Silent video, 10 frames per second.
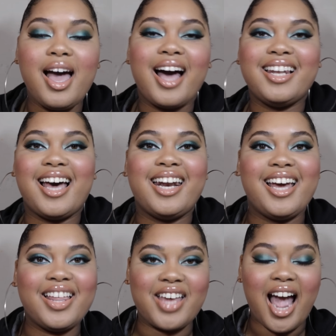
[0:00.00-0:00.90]
a lot of
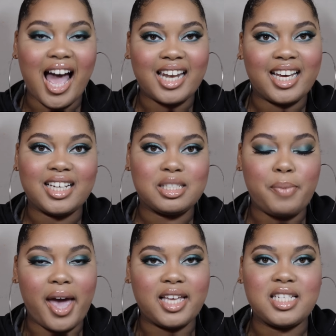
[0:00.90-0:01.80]
other highlighters
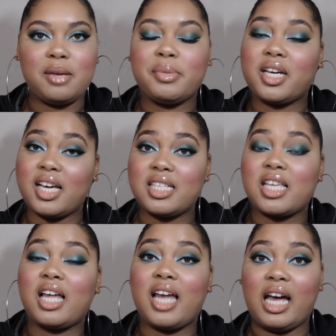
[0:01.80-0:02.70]
packaging because
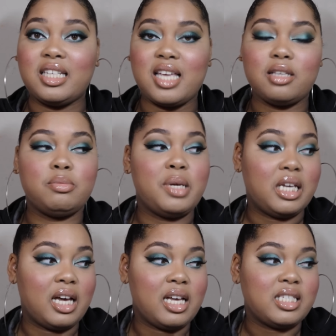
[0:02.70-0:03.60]
a lot of times
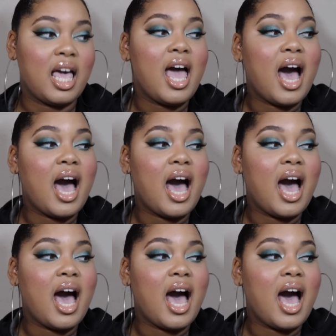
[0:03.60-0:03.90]
because